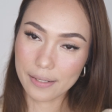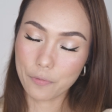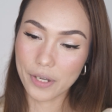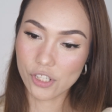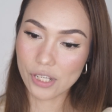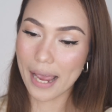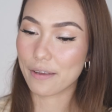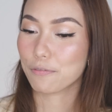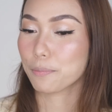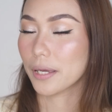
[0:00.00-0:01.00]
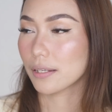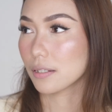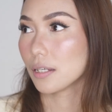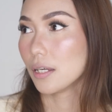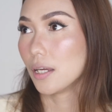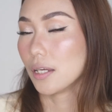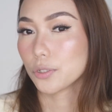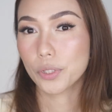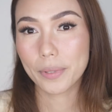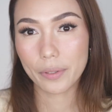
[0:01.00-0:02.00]
which I've been
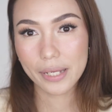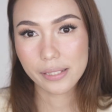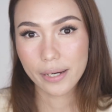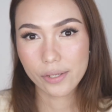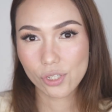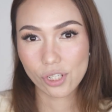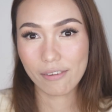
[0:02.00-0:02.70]
doing my research